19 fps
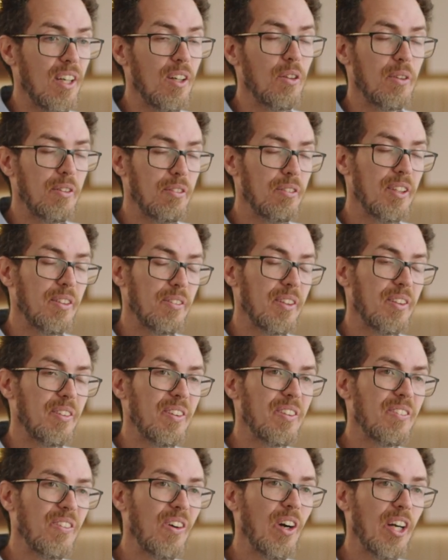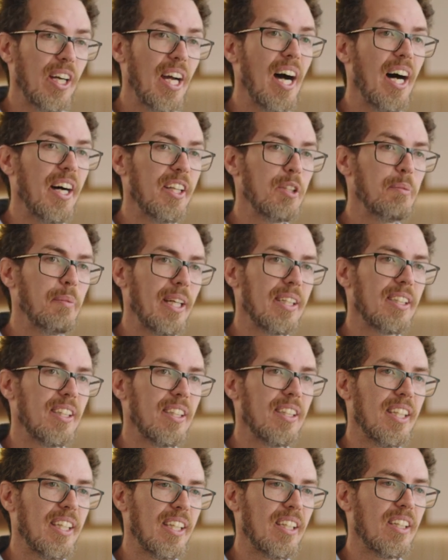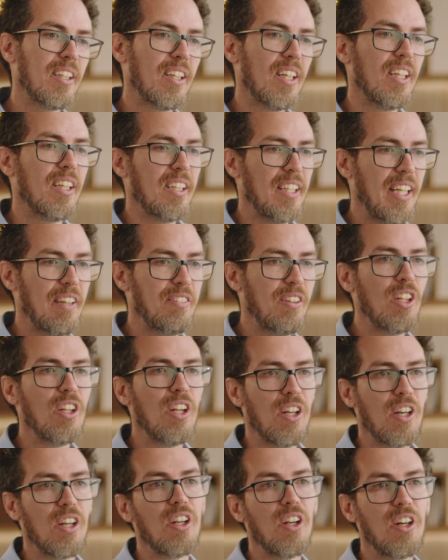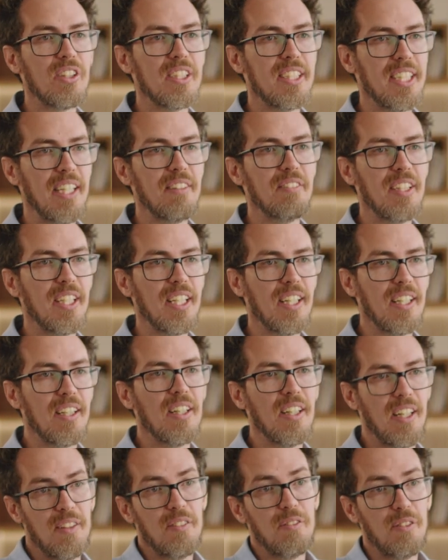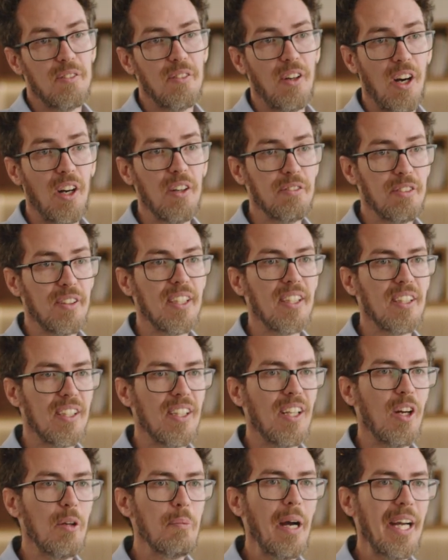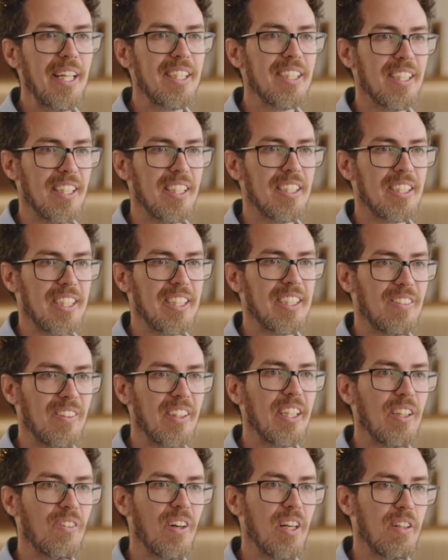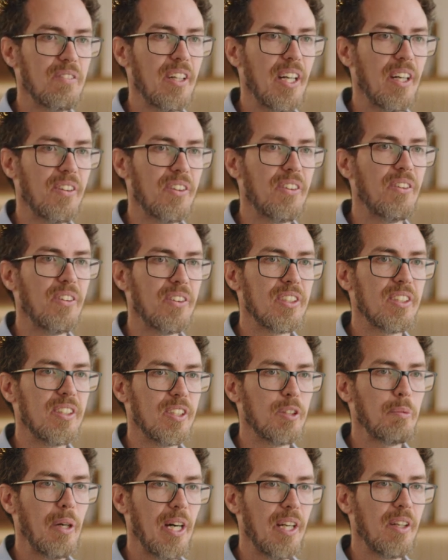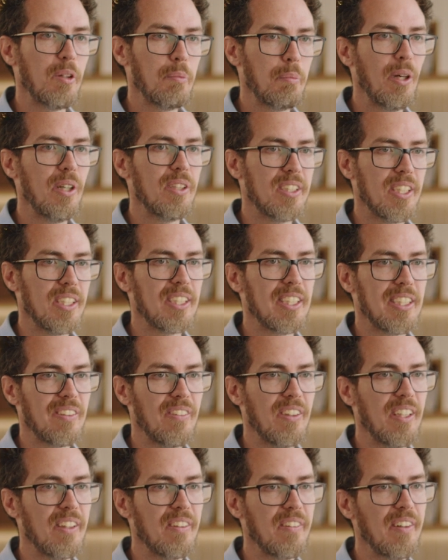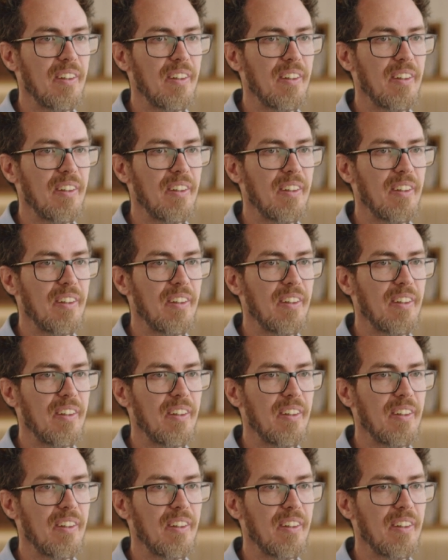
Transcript: we work hard to make the thing have a lot of longevity and hopefully low maintenance is really one of our thoughts as part of the process as well.